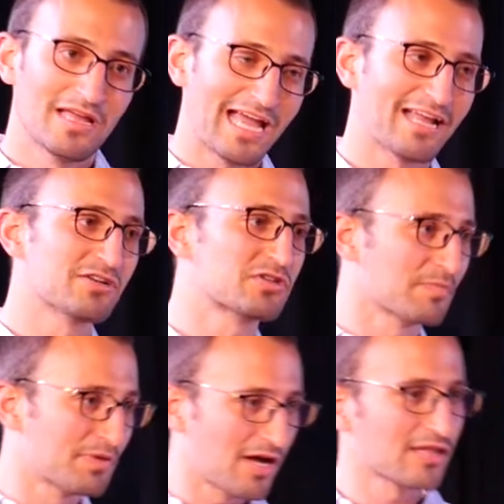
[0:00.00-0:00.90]
And
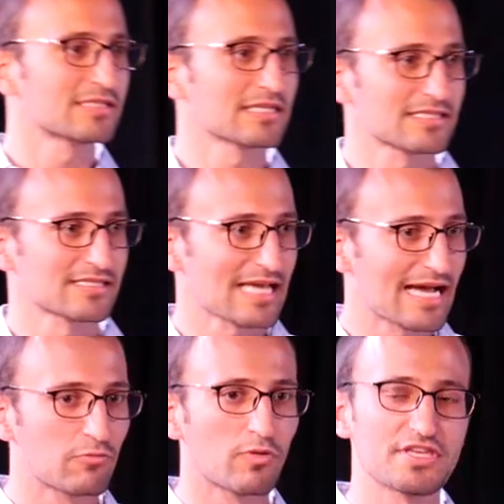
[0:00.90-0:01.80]
politics
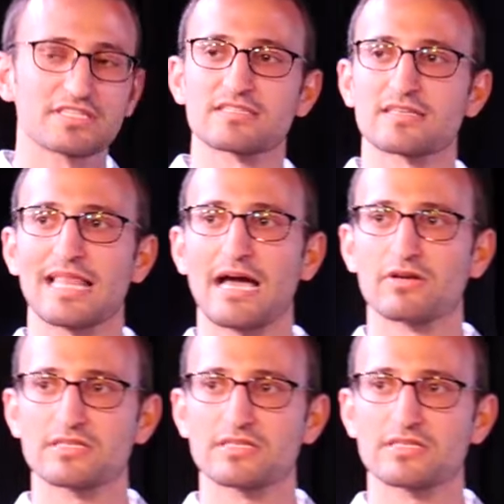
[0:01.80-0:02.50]
aside, what this has allowed